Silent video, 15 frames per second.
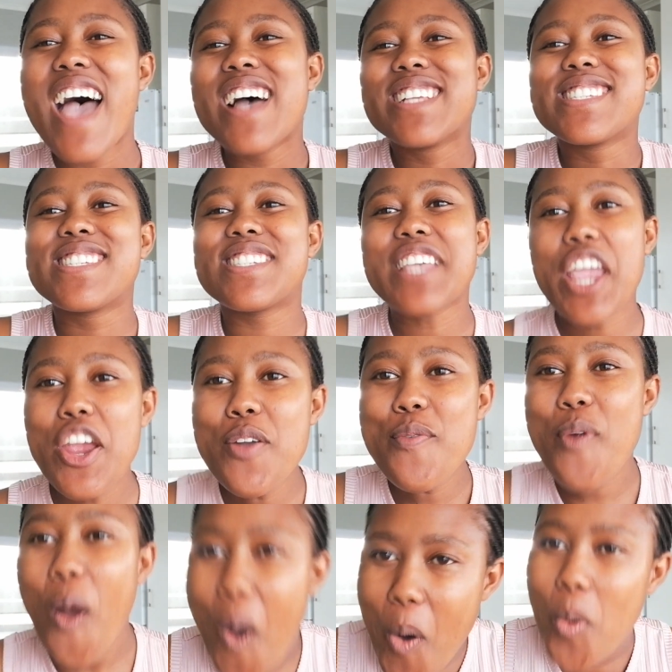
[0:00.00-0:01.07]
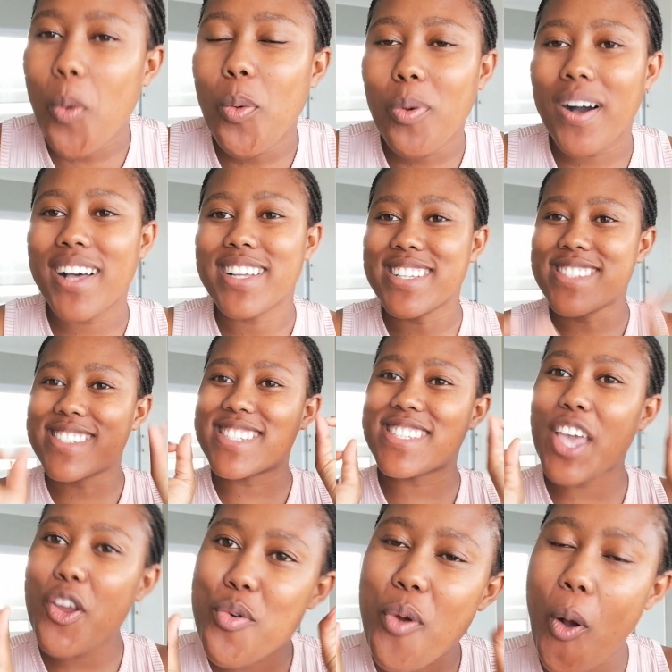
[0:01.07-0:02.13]
Zero,
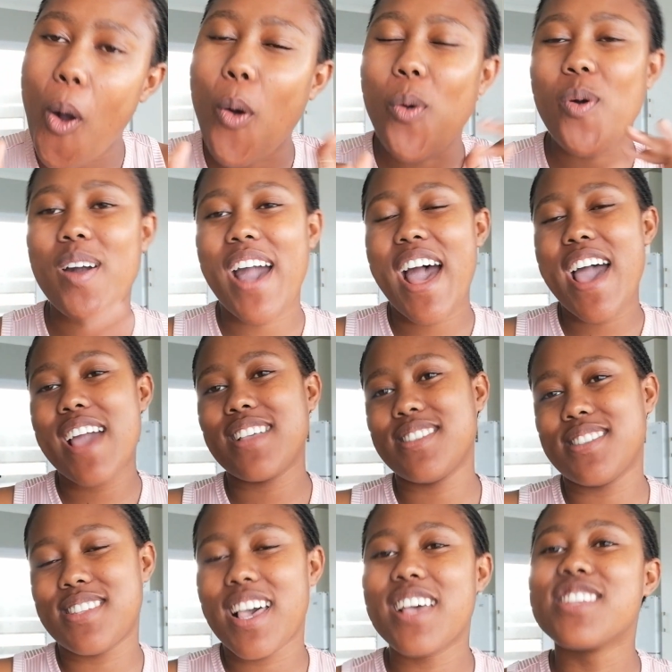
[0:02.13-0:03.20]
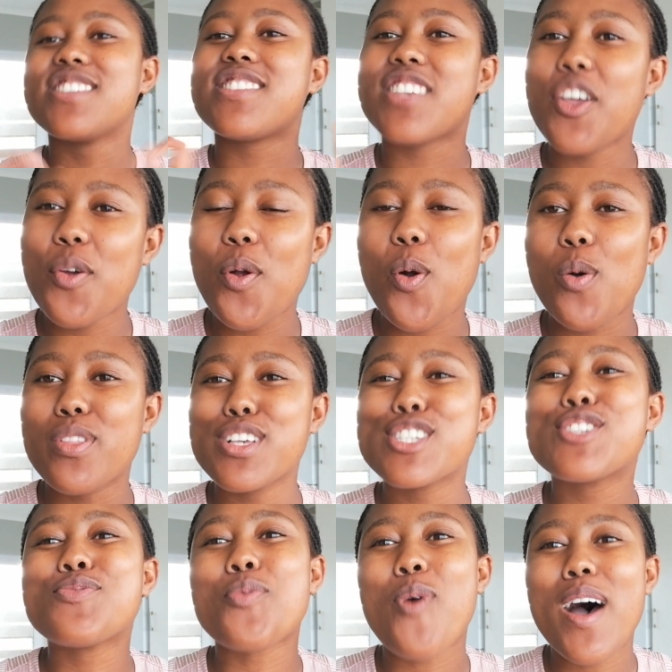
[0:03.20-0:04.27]
guys, zero.
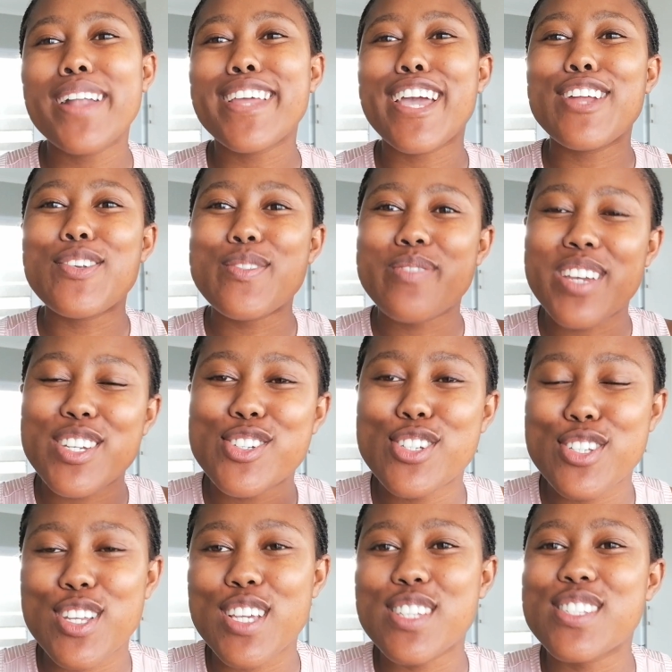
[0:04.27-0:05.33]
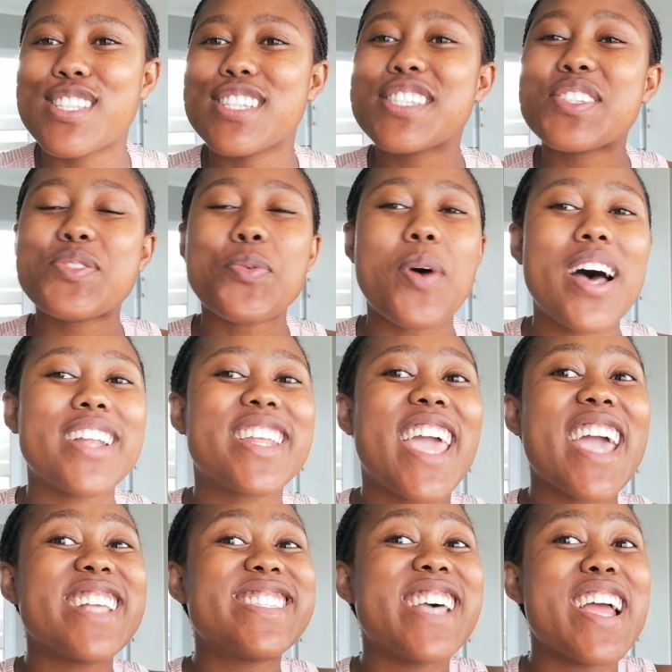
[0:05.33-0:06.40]
This is what innovation is. This is what
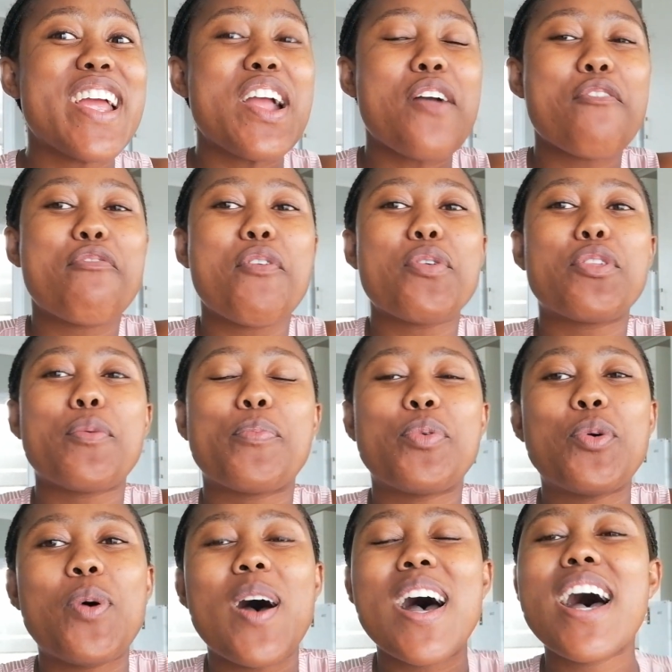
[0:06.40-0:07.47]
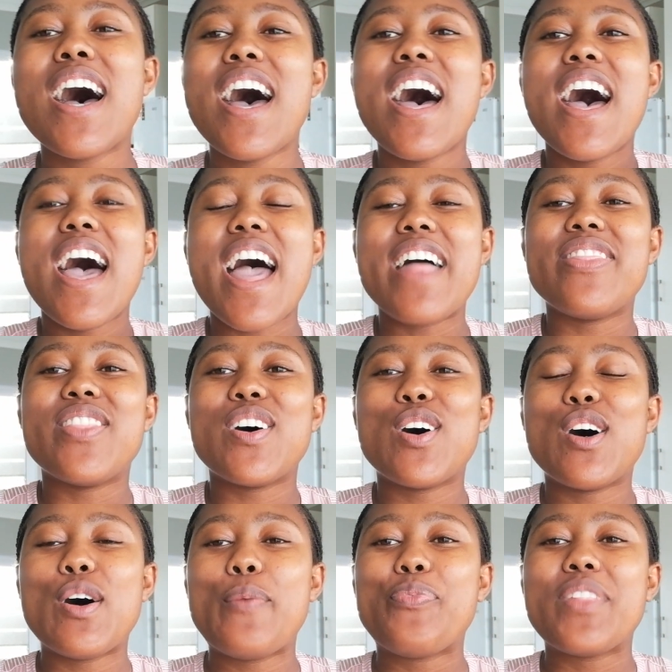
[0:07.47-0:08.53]
catering for the poor and
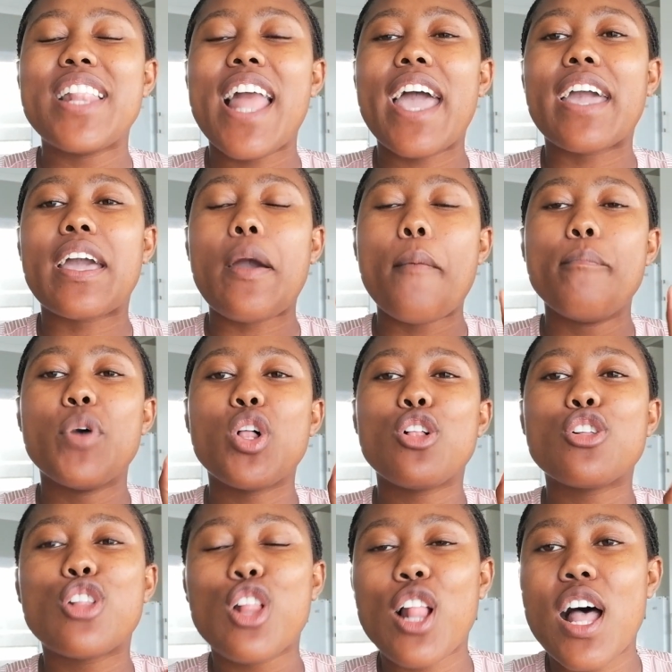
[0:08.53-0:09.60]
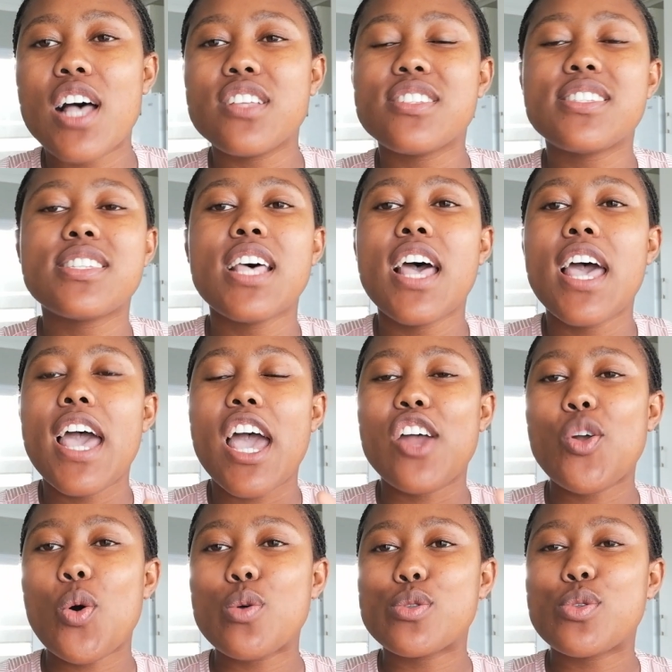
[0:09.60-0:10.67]
the like middle class and
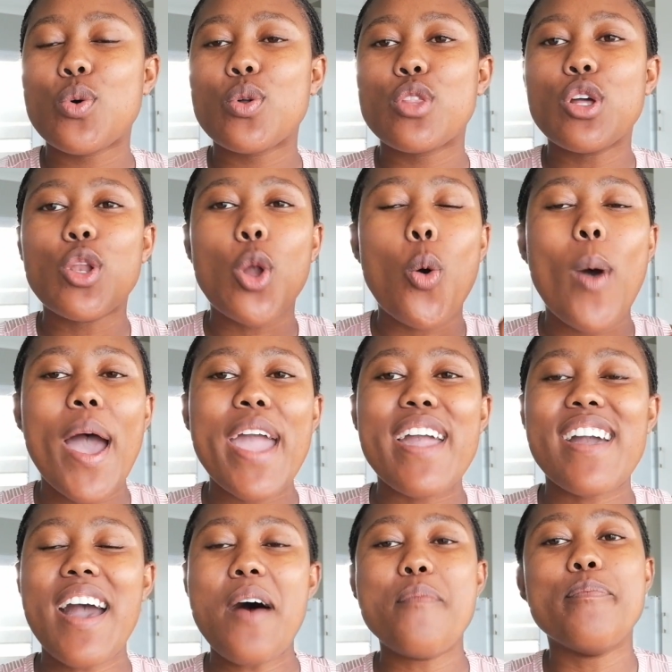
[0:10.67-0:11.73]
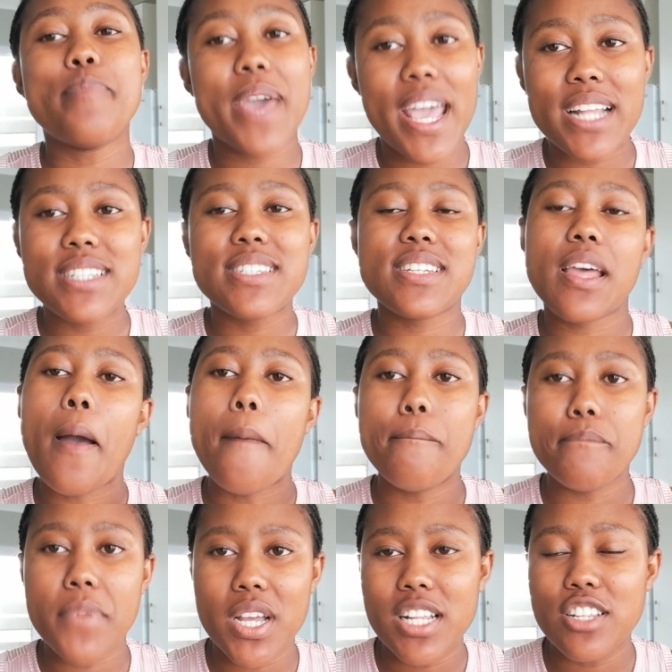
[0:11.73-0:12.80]
also the lower income band
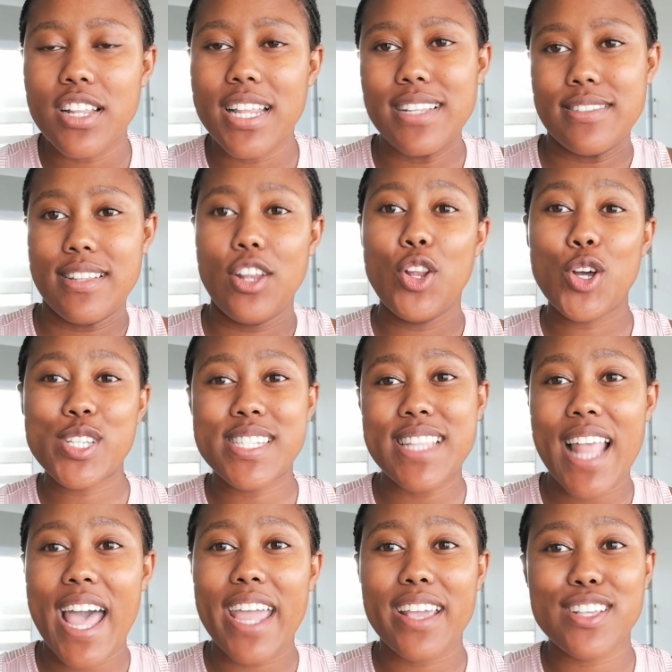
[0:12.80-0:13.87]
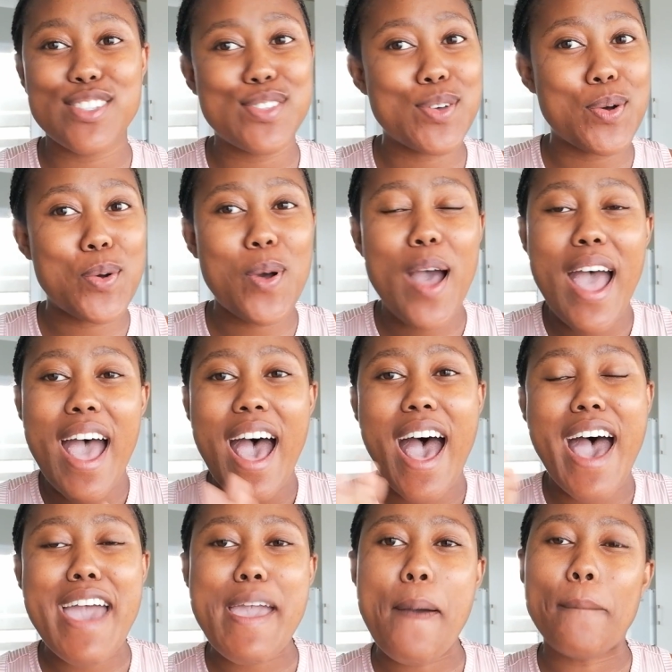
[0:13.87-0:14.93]
it looks like. So
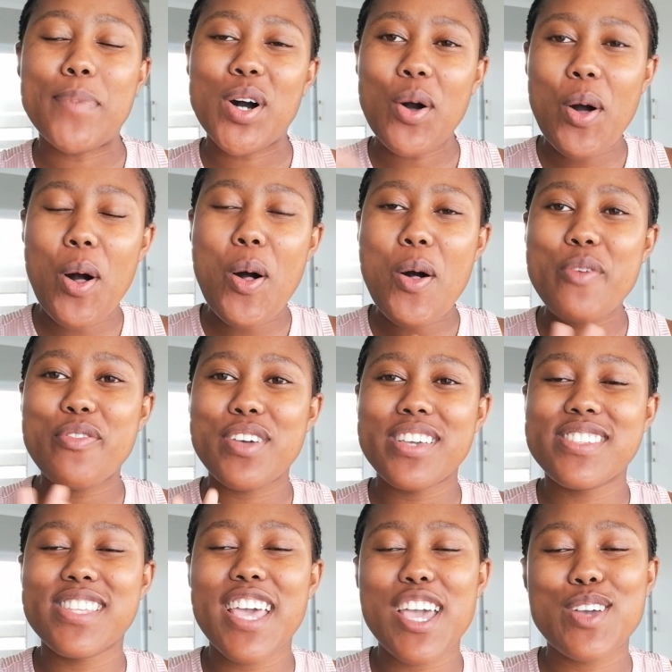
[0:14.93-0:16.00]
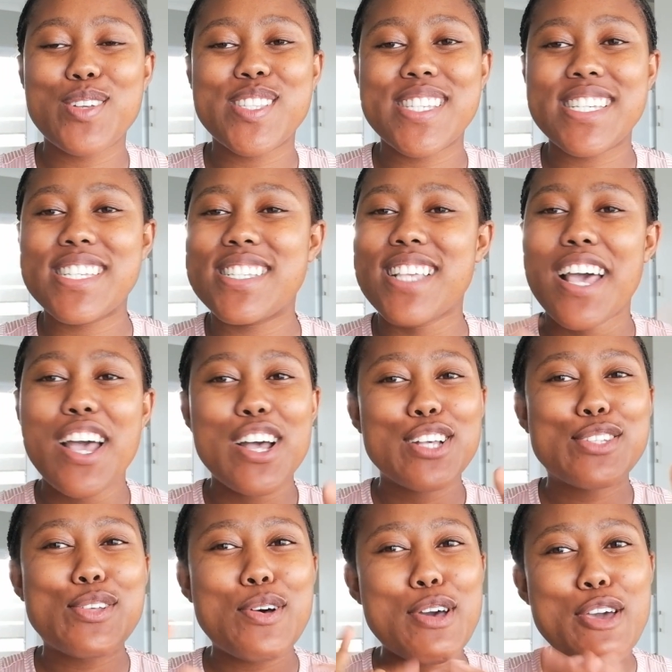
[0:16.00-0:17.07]
I am all for Easy Equities.
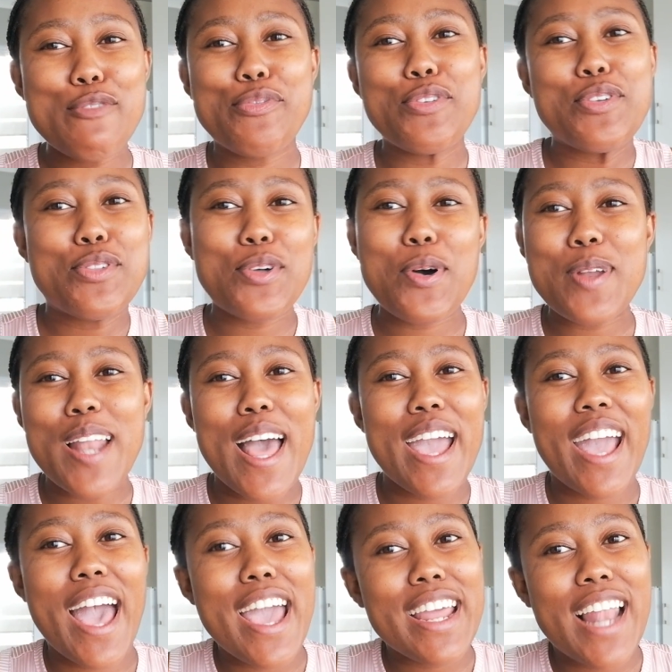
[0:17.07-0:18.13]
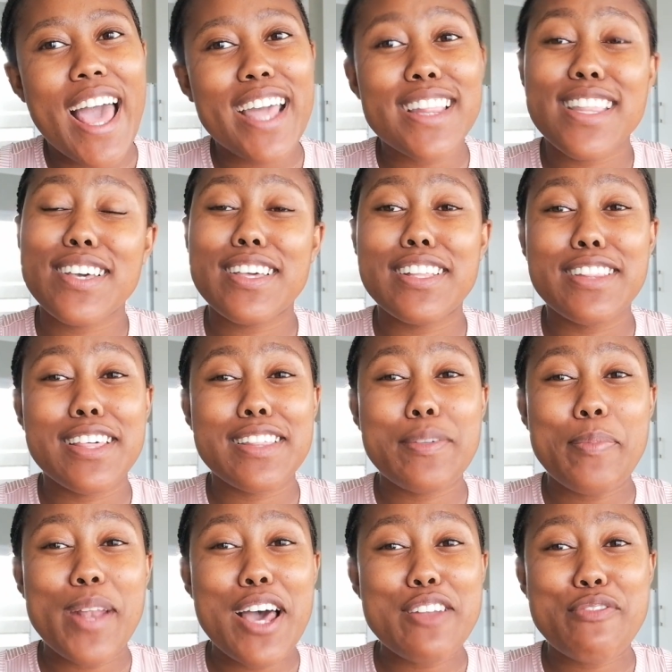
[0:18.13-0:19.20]
So if you thought like I like the
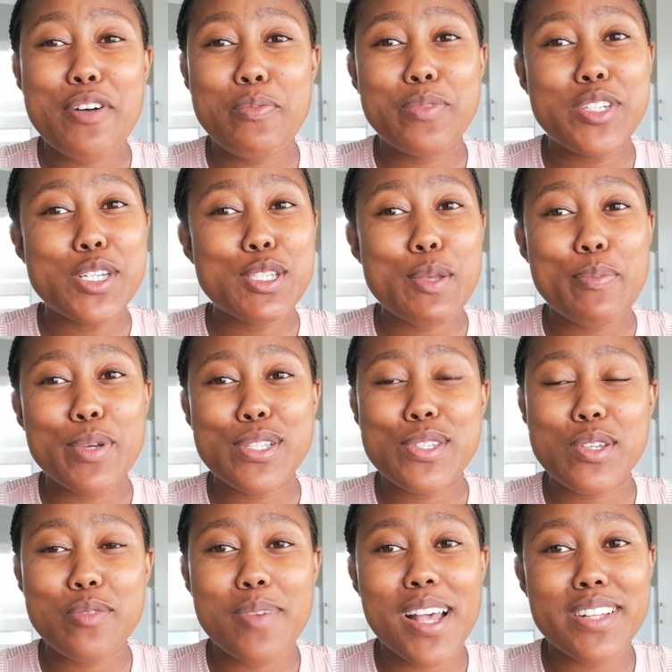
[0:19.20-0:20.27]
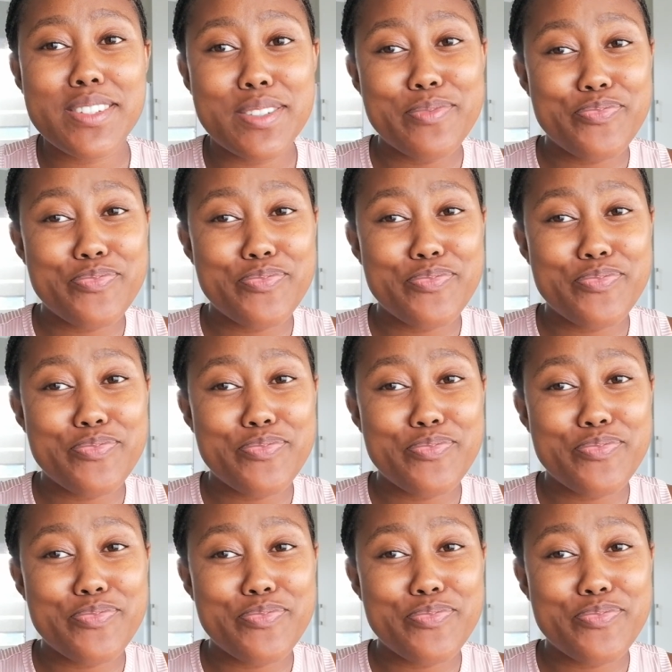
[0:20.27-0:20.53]
platform just a bit too much,